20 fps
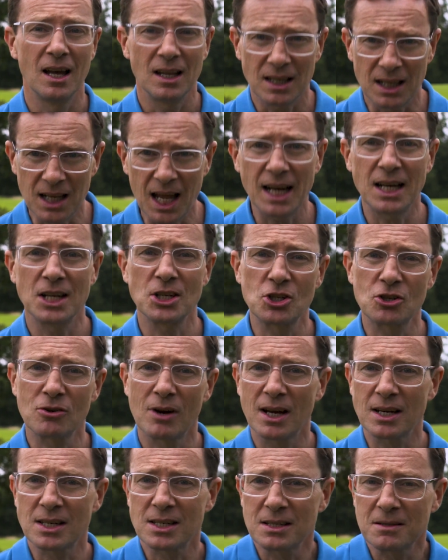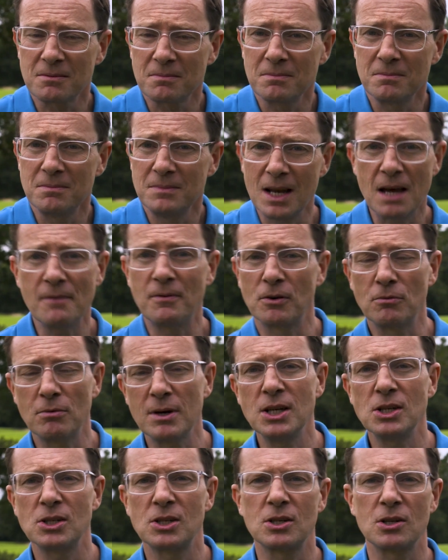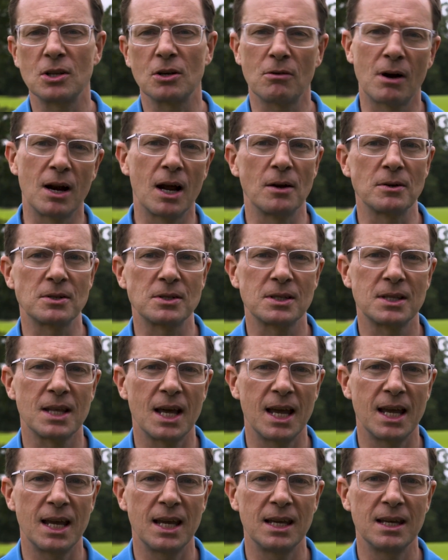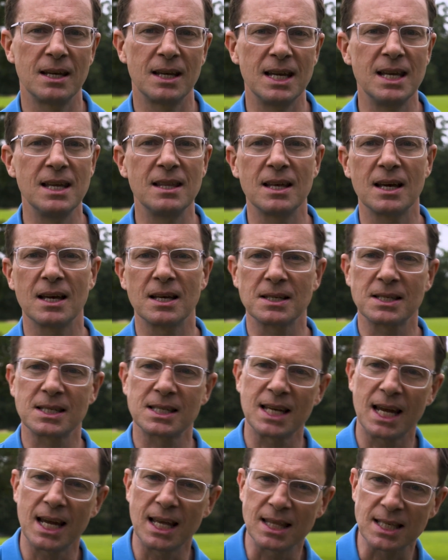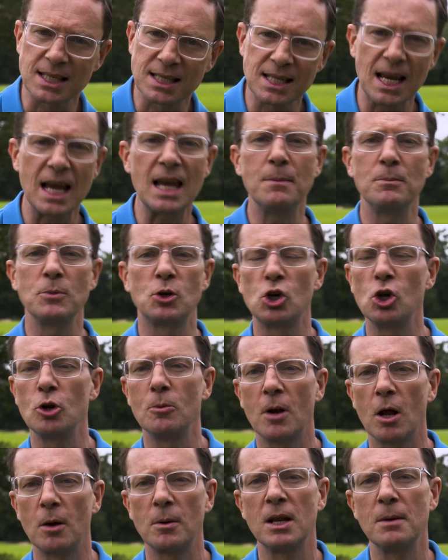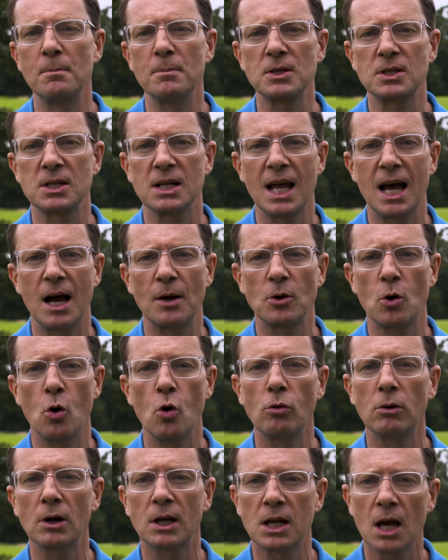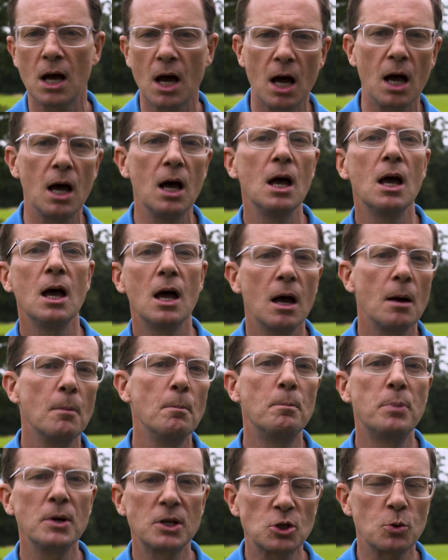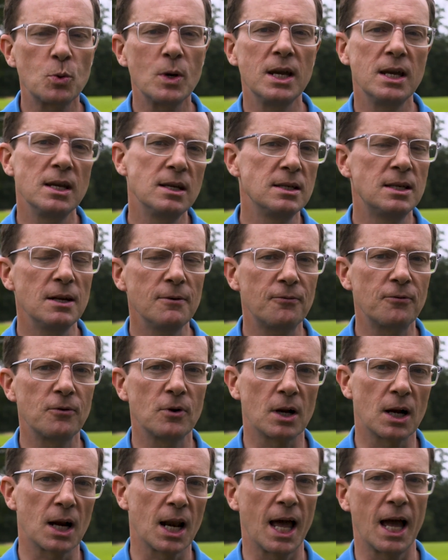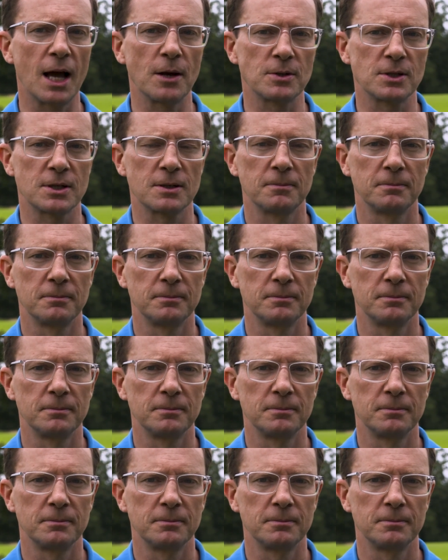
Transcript: lightning strikes never reach the ground. They either stay in the same cumulonimbus cloud or occur between different clouds.